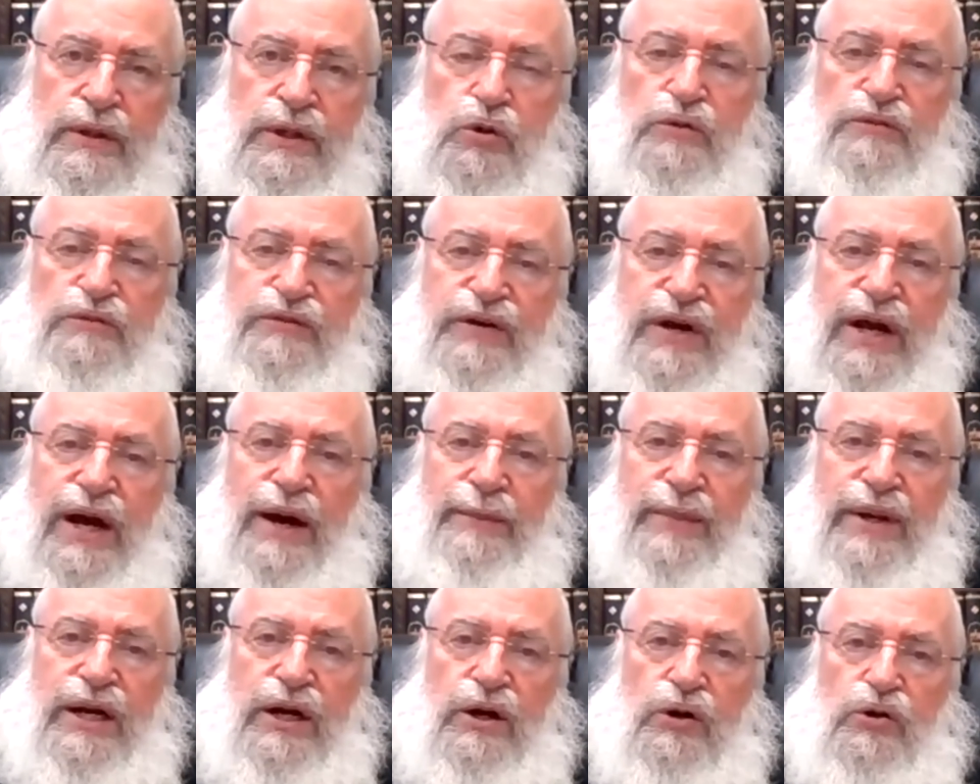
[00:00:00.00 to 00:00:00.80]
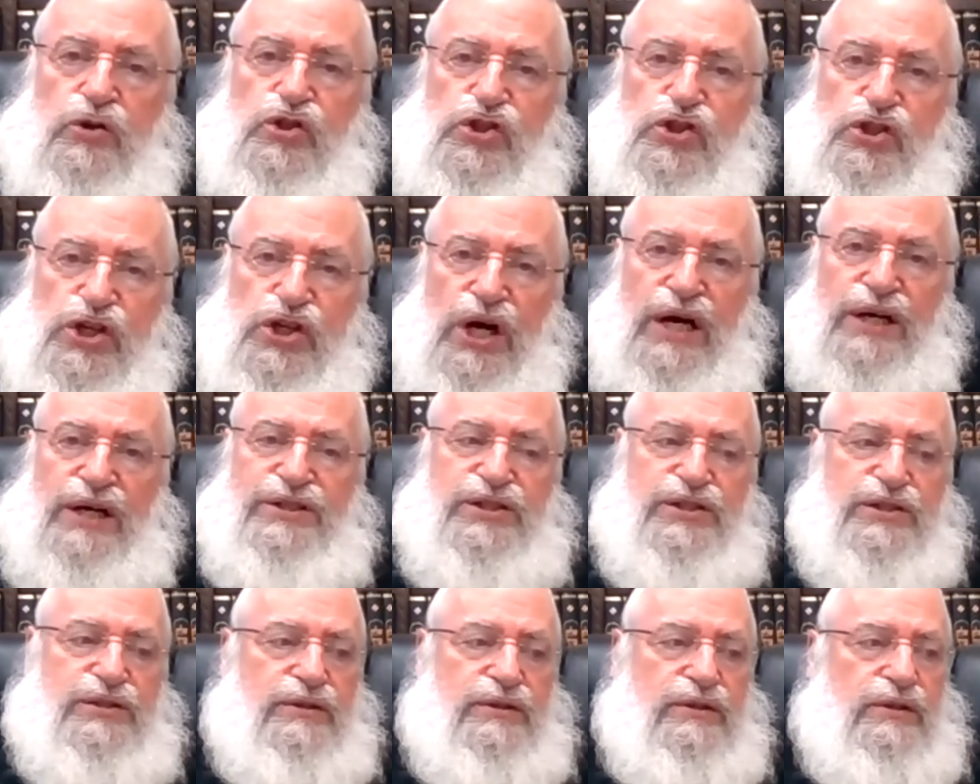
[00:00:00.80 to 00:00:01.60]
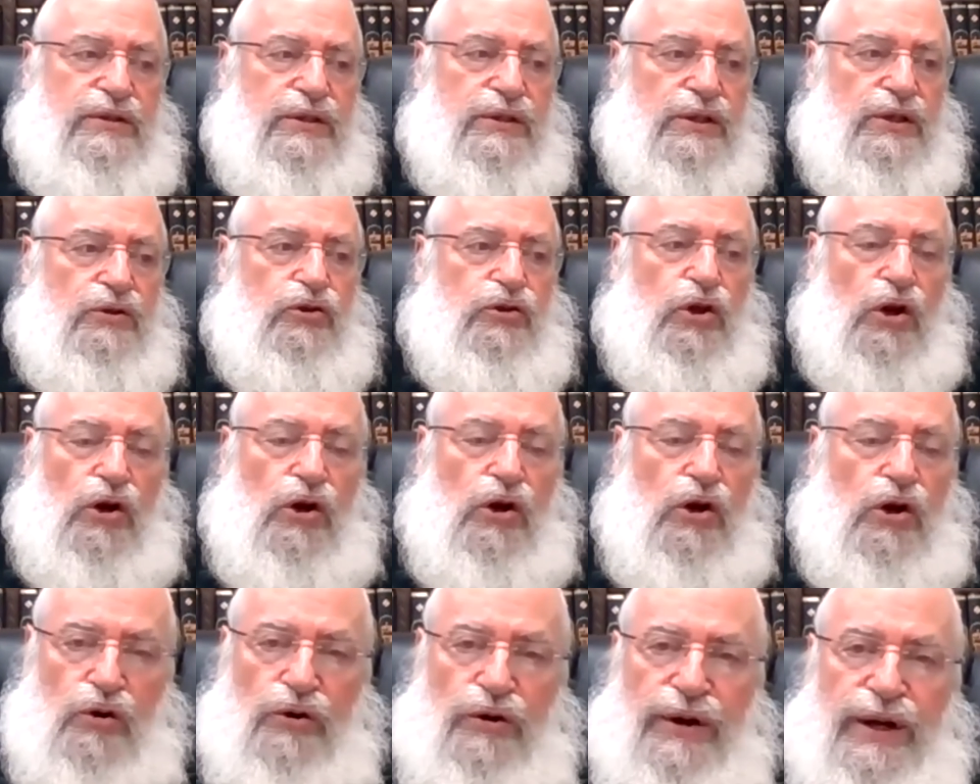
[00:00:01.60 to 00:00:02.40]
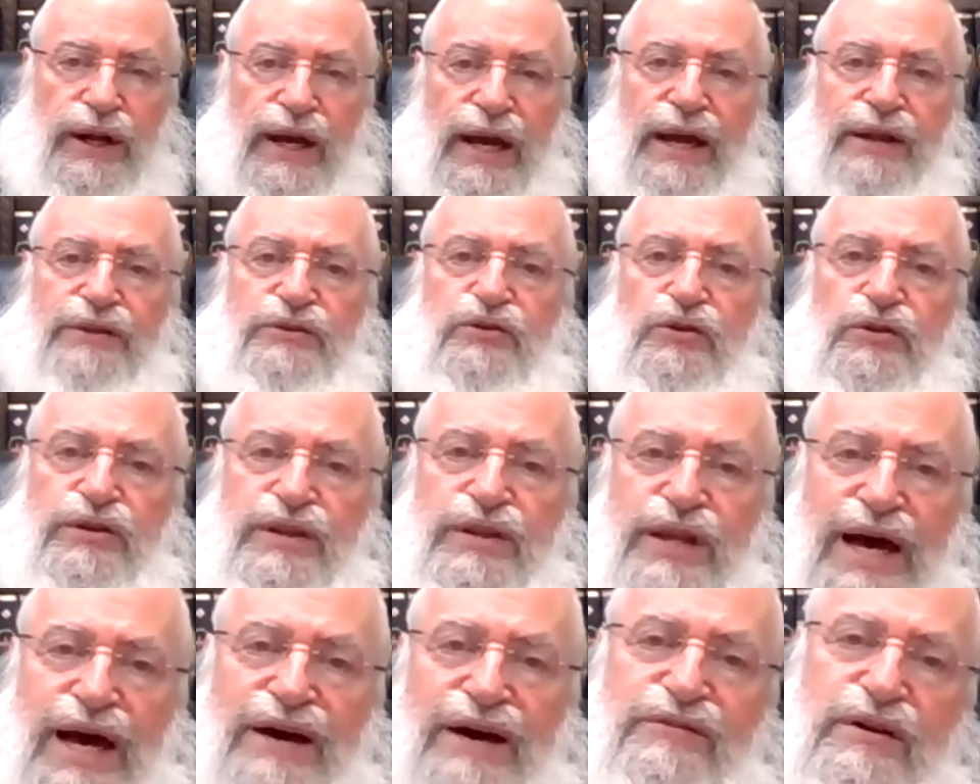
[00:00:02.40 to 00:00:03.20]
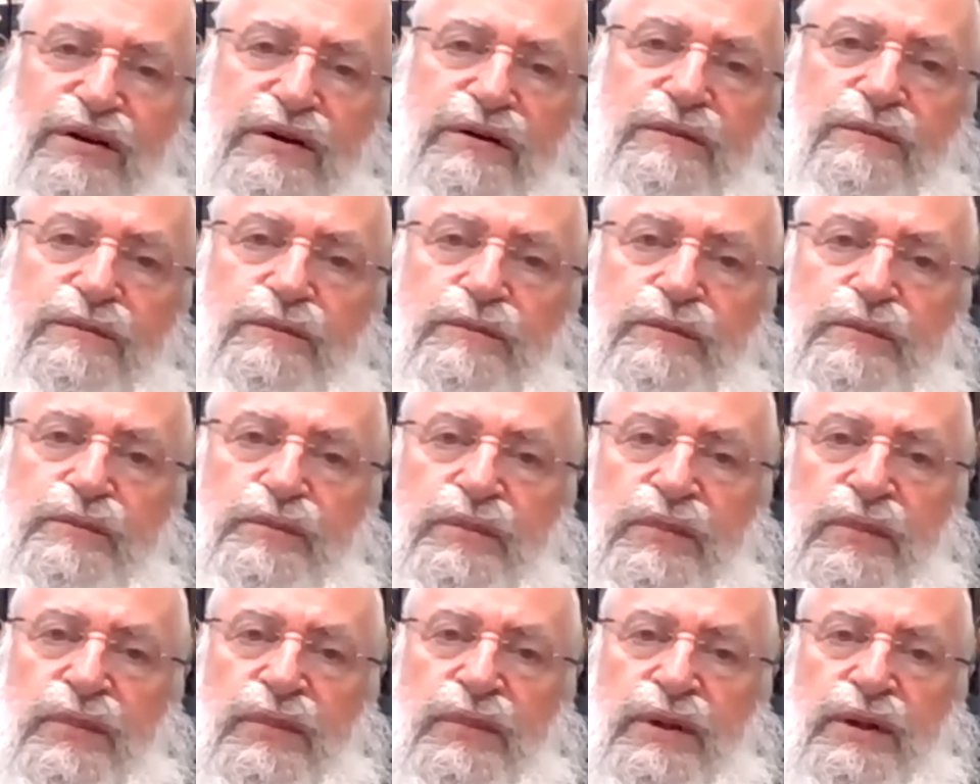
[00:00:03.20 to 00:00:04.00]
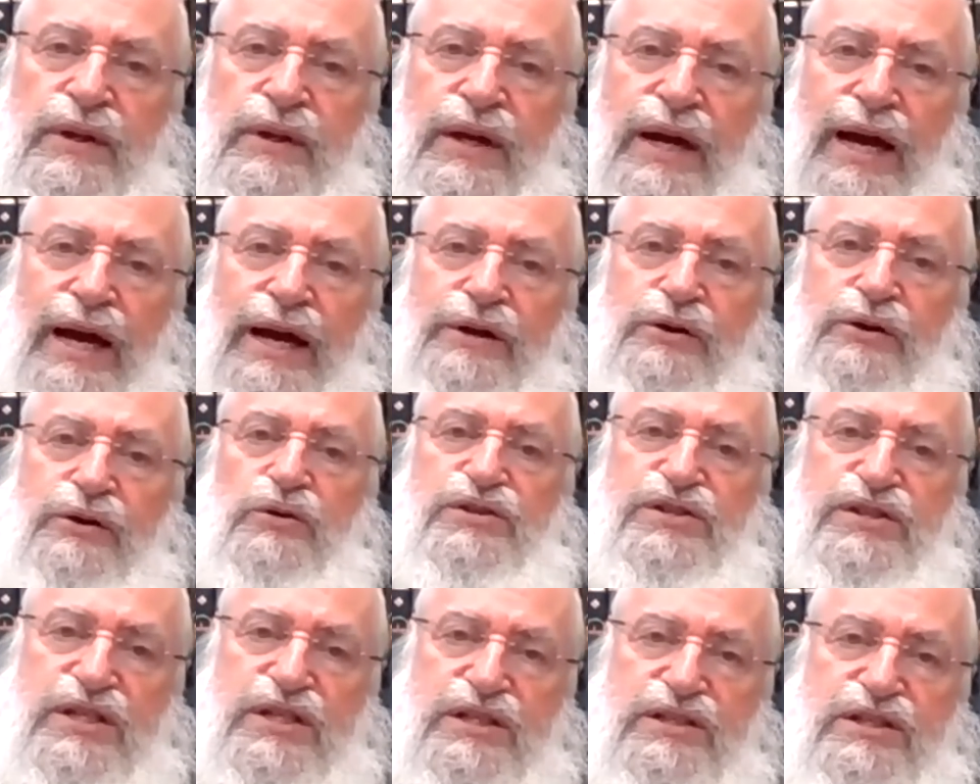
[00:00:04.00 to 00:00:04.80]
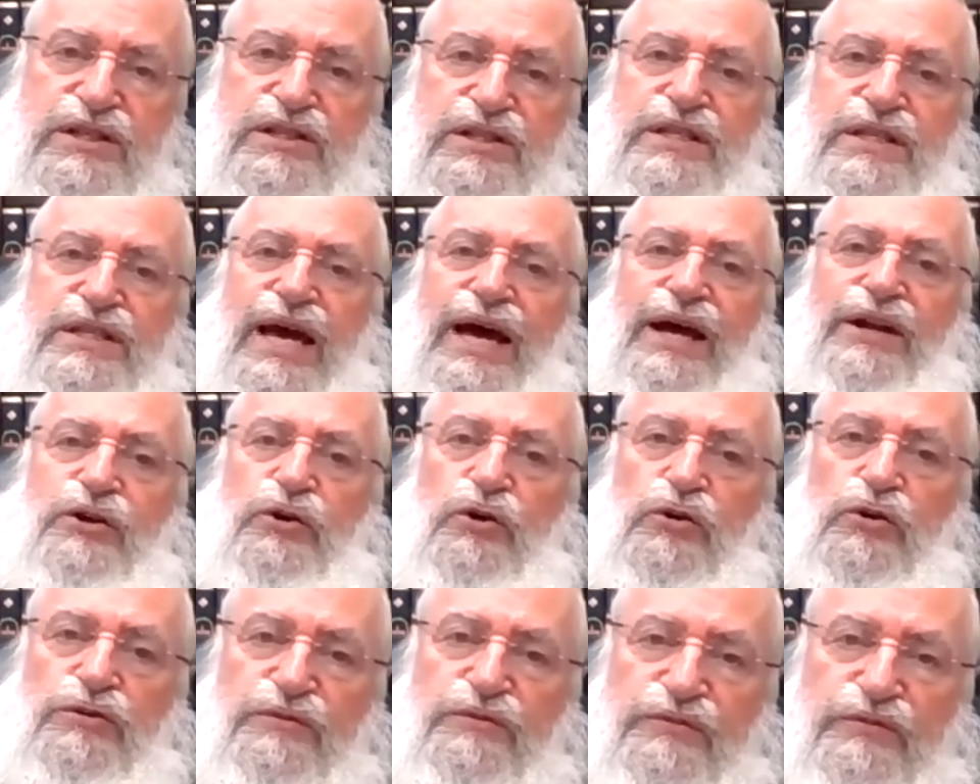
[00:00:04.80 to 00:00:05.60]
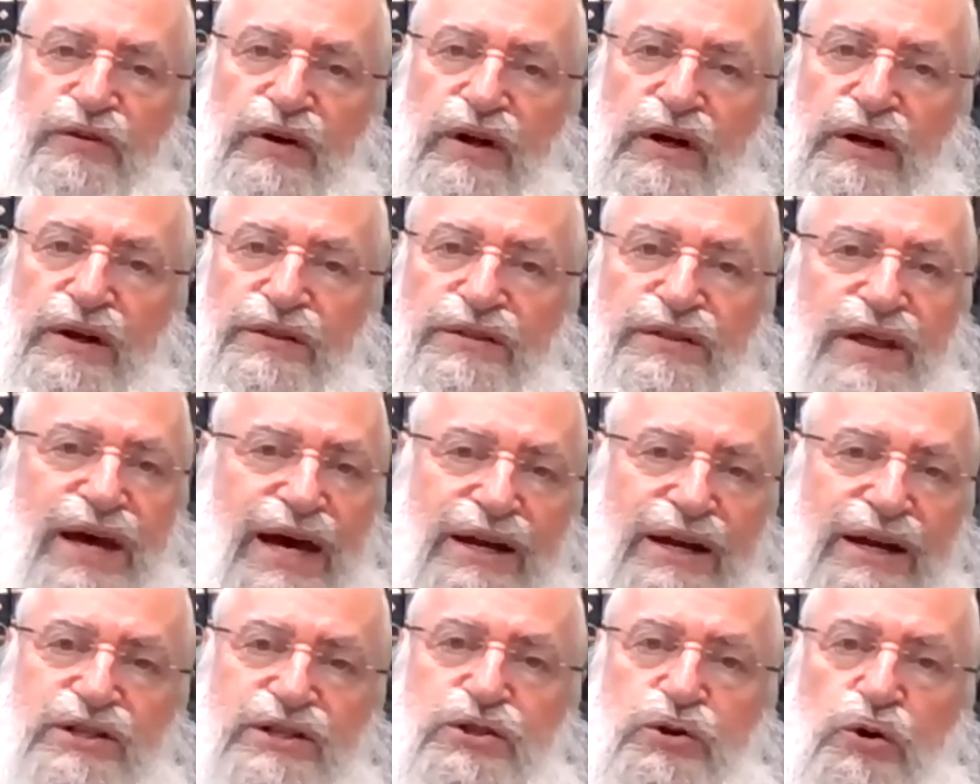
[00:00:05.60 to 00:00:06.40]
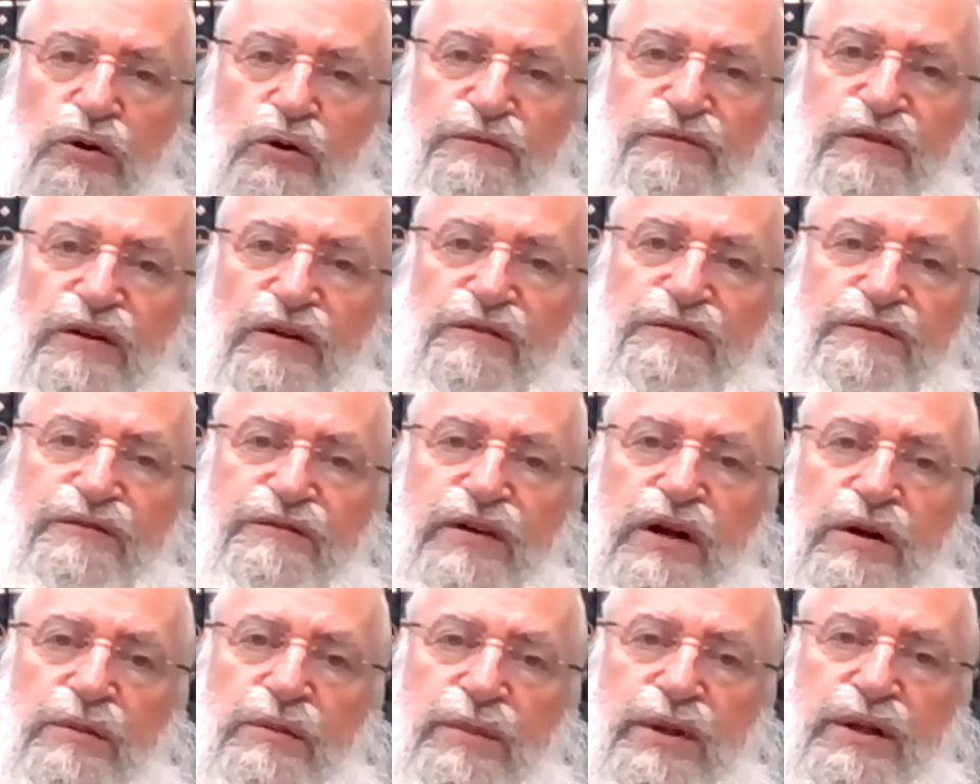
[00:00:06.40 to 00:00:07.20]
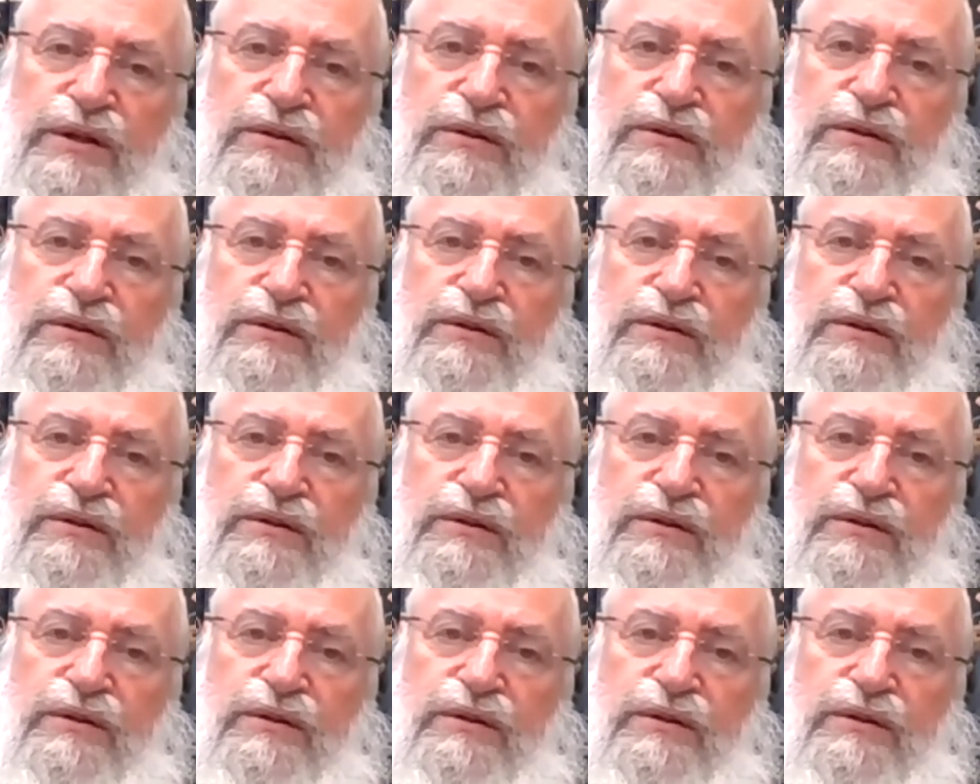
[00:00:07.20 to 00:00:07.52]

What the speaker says: You've come here just to learn and to daven. And your tzitzis and your tefillin, that is your fulfillment.